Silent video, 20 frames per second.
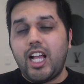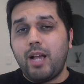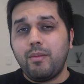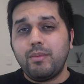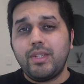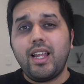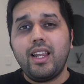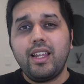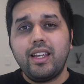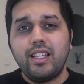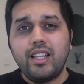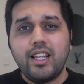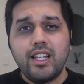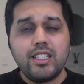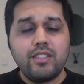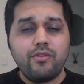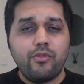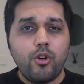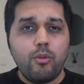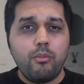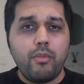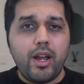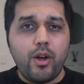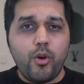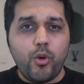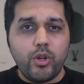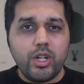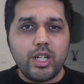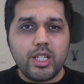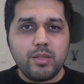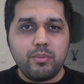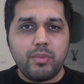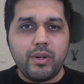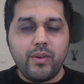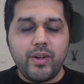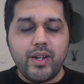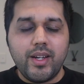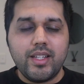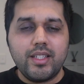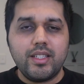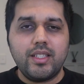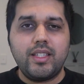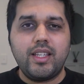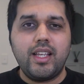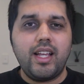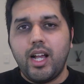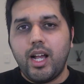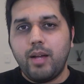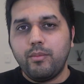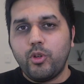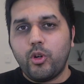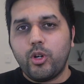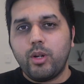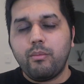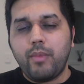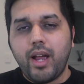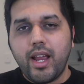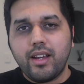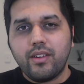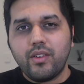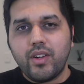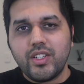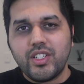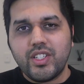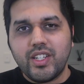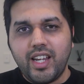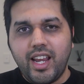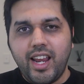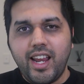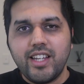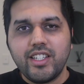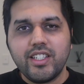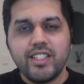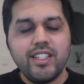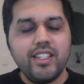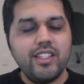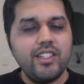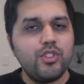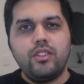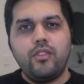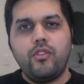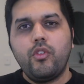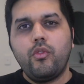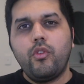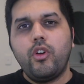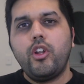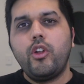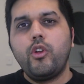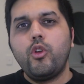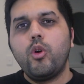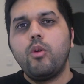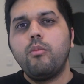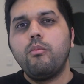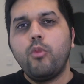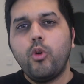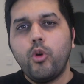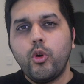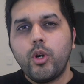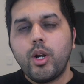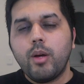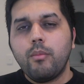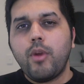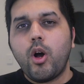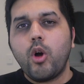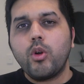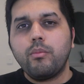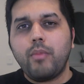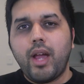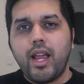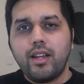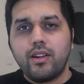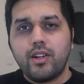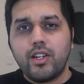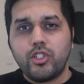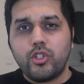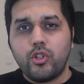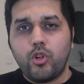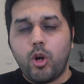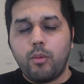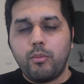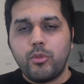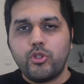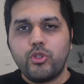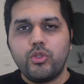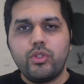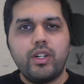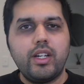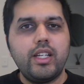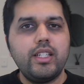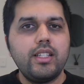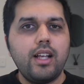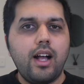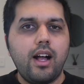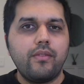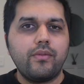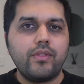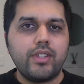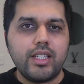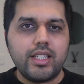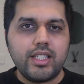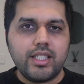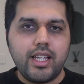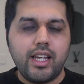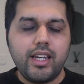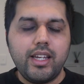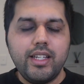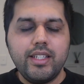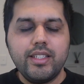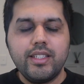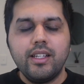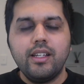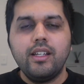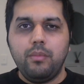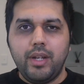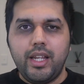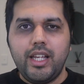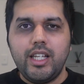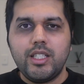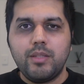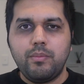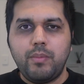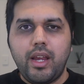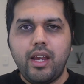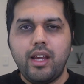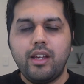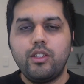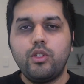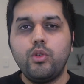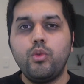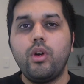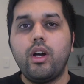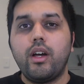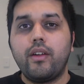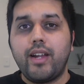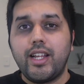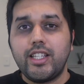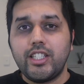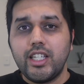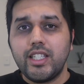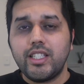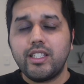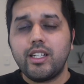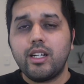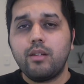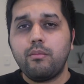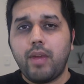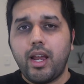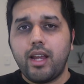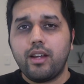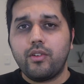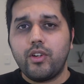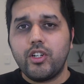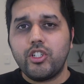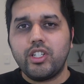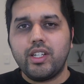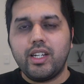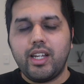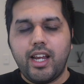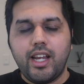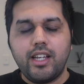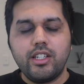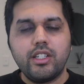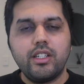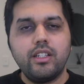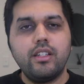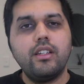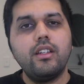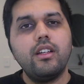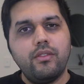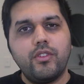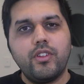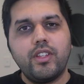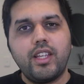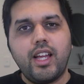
I'm telling this from my own experience. I'm not a migration agent. So if you want to know more about migration opportunities after studies, please speak to a registered migration agent for